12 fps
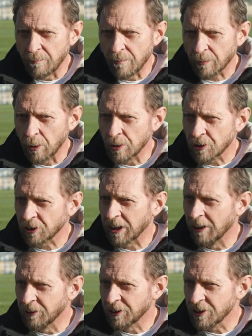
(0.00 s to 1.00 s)
throw its
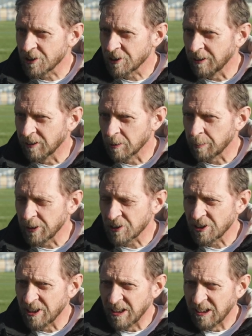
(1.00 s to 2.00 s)
challenges a little
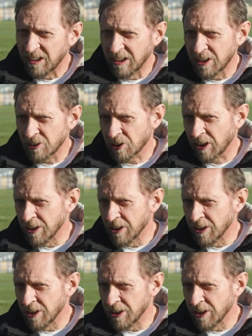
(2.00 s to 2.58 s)
bit. It's